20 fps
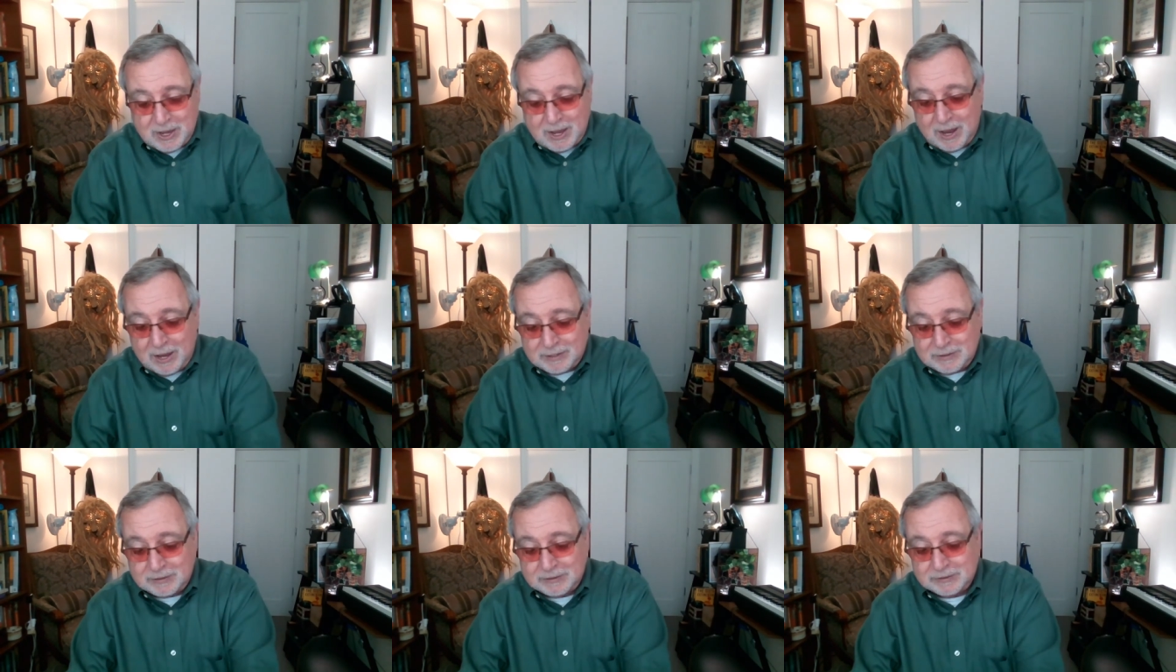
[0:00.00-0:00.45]

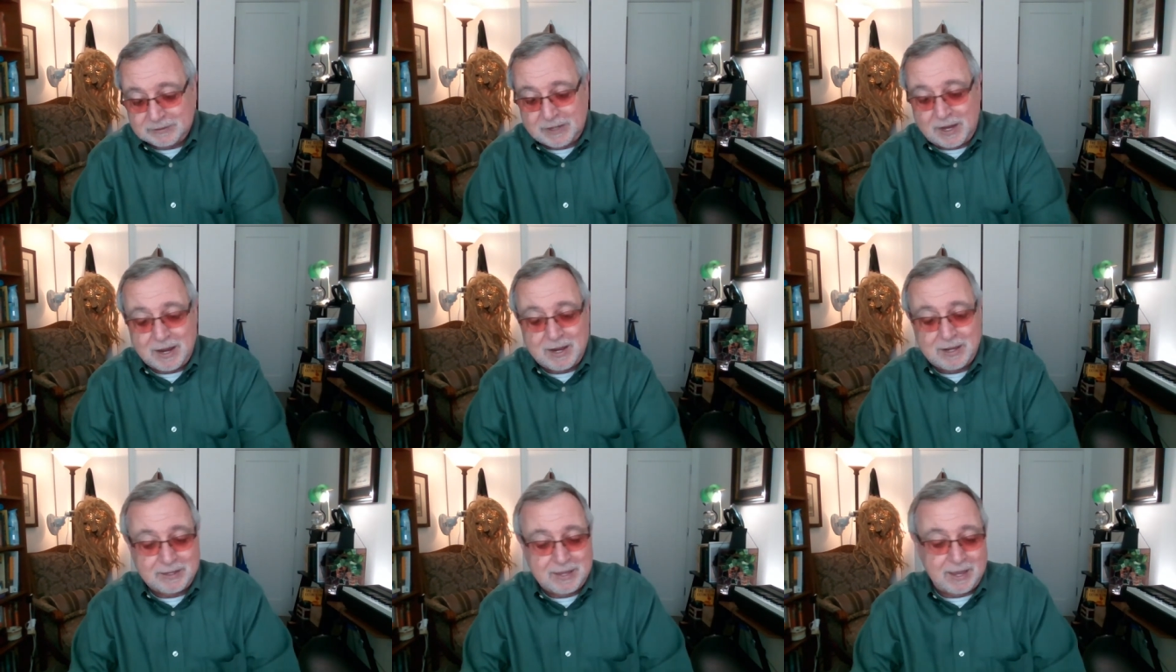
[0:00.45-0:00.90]
And then the
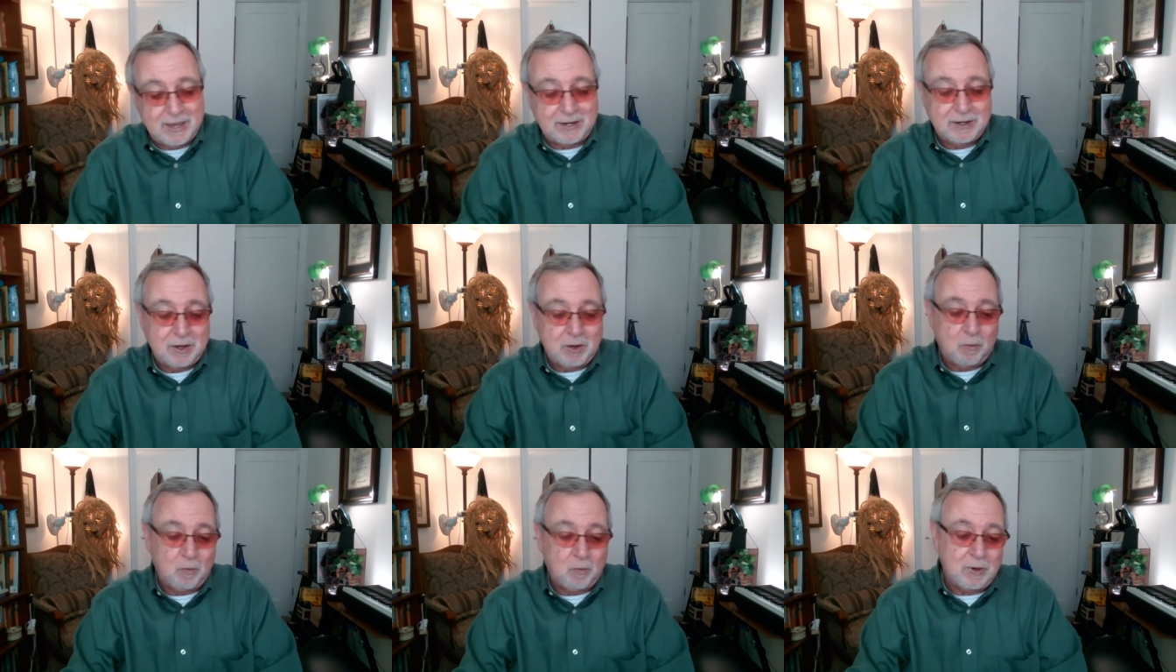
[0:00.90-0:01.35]
sky of that
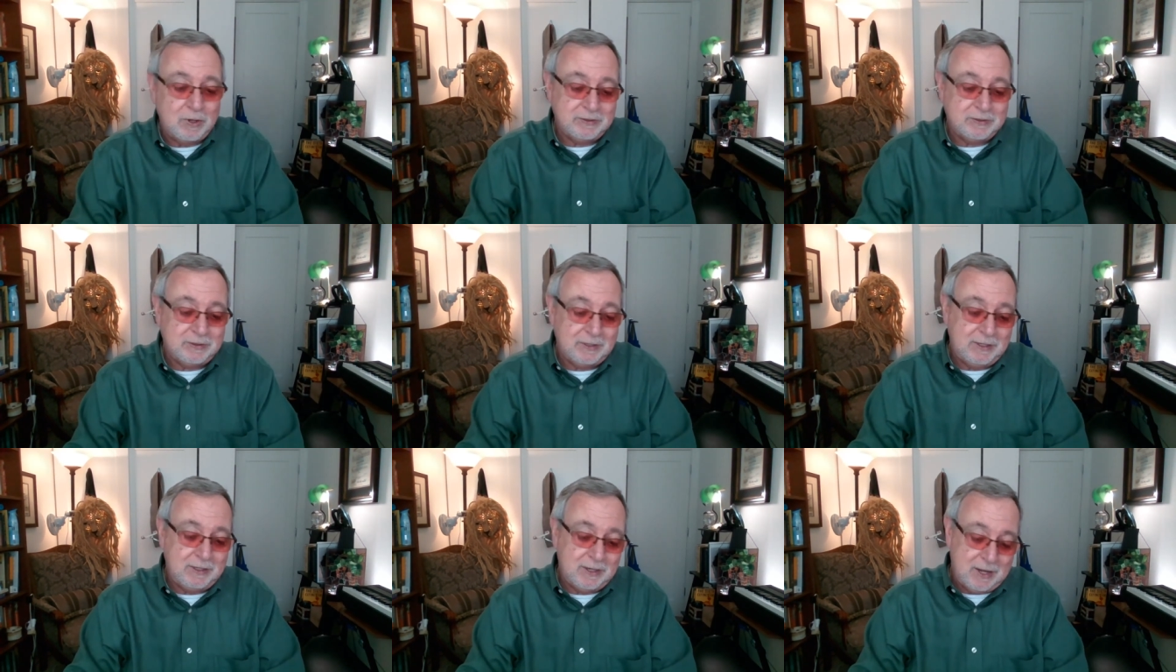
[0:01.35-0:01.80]
was
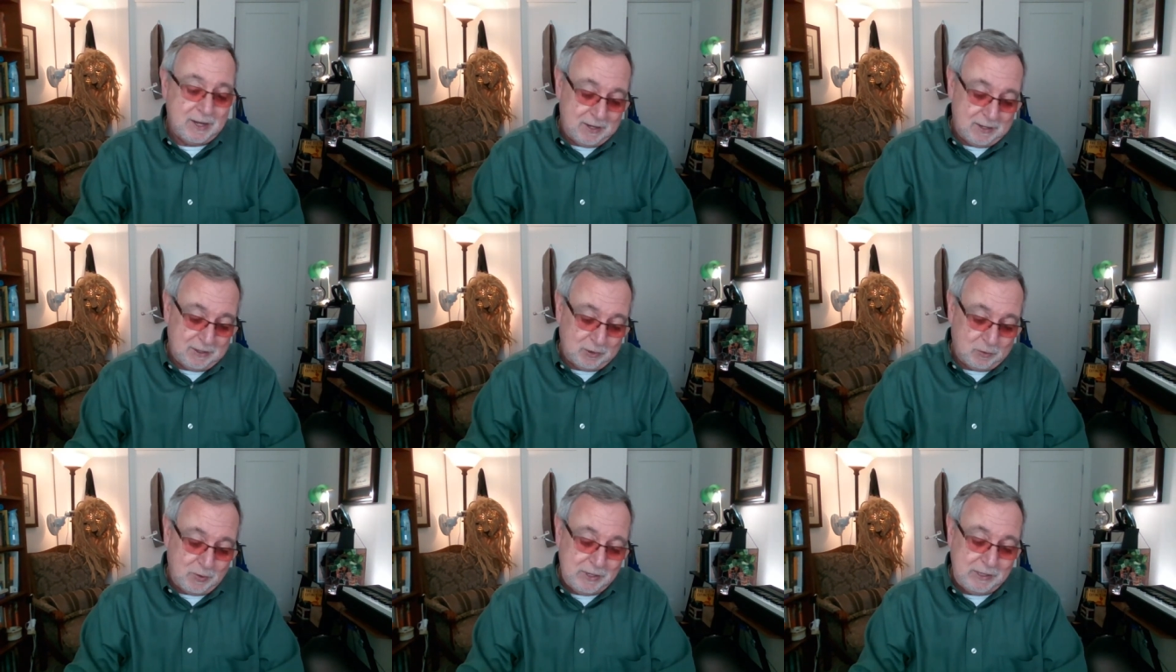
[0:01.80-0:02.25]

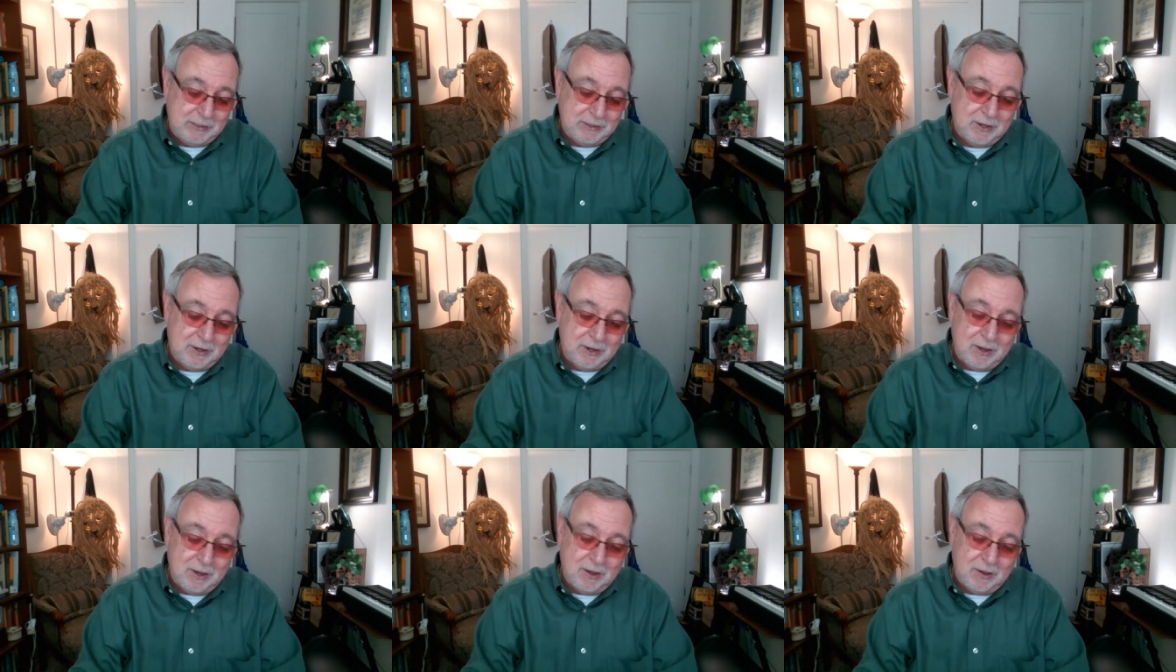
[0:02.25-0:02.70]
the queen
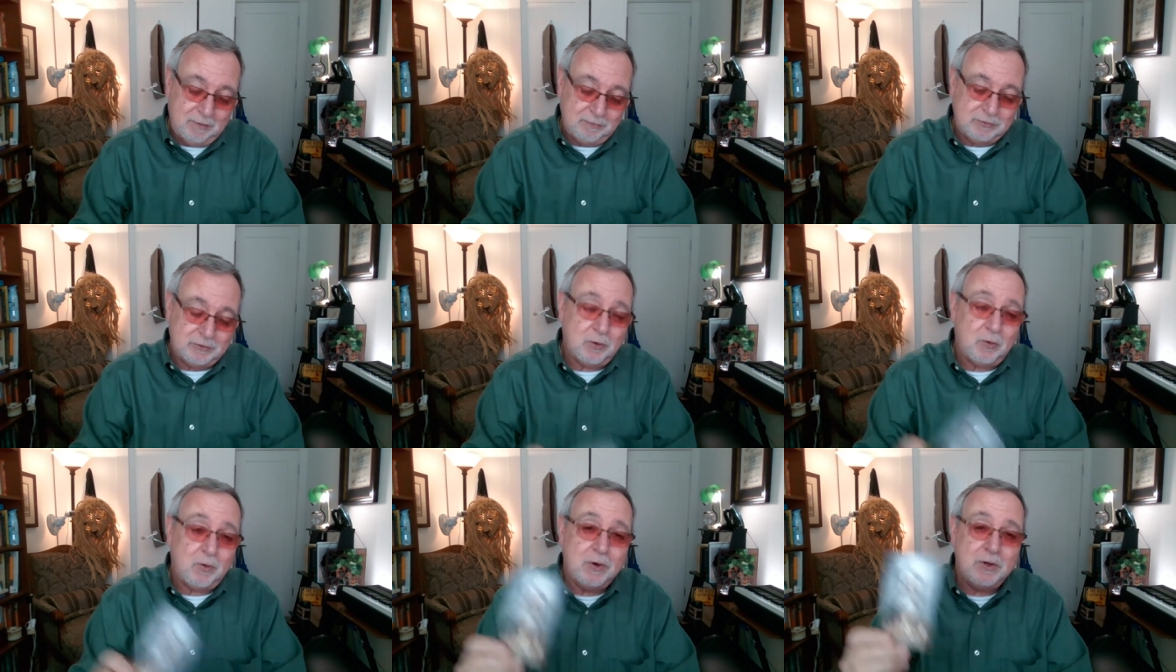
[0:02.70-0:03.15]
of
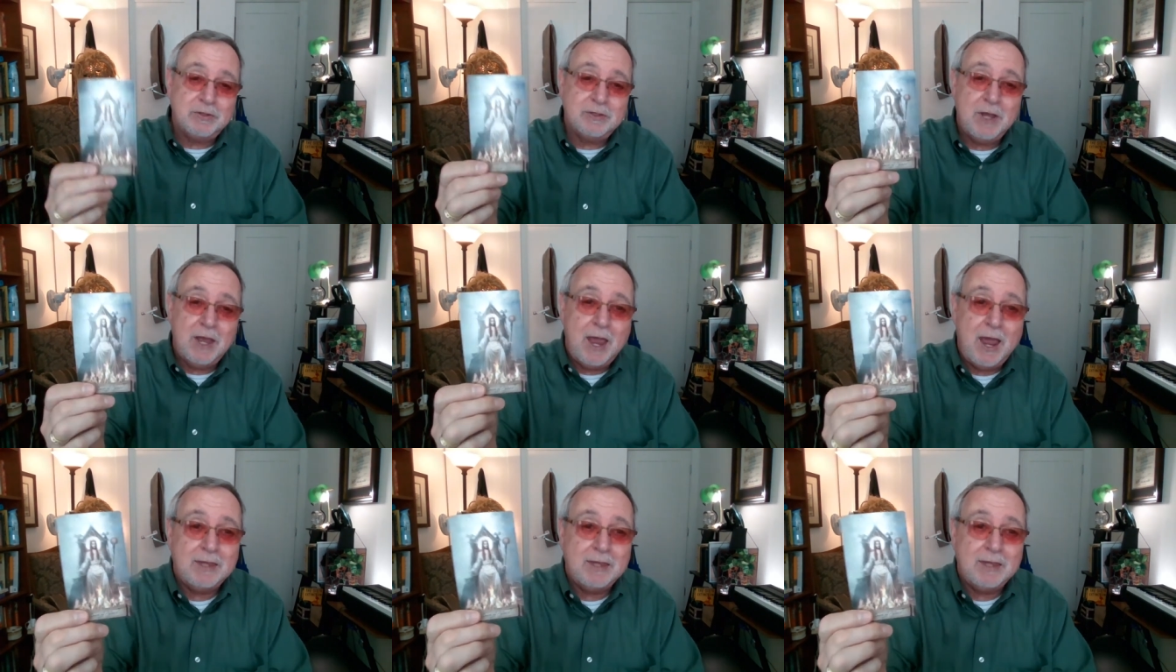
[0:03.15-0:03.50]
swords,